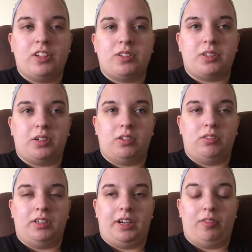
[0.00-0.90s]

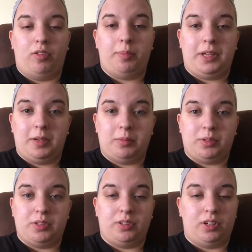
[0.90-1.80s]
So I will be able
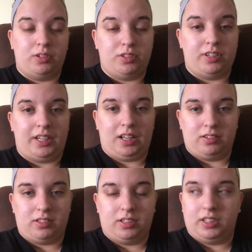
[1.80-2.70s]
to go to a
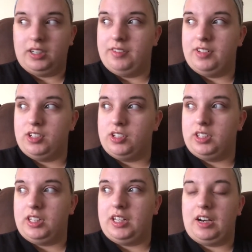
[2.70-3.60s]
counselor
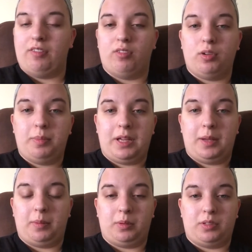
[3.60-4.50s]
eventually, and I will be
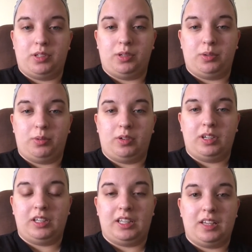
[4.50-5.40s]
able to
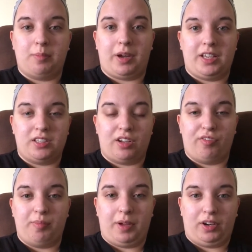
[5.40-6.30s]
get
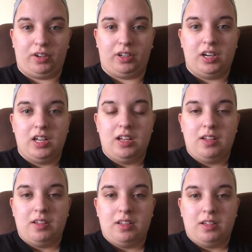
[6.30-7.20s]
myself better.
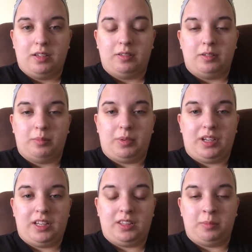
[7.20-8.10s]

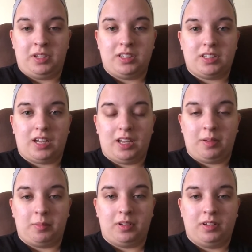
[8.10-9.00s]
But in the
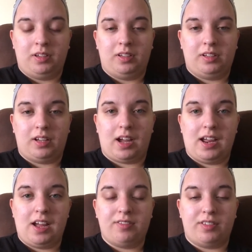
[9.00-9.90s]
meantime, I
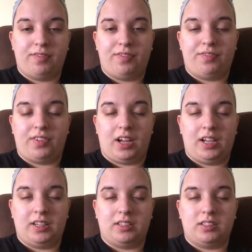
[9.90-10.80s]
have to
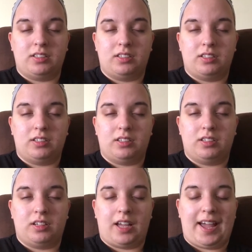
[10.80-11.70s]
find
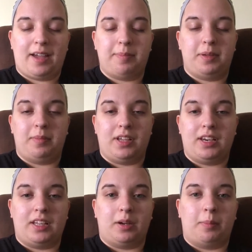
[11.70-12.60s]
a happy
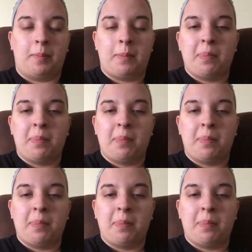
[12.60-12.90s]
medium.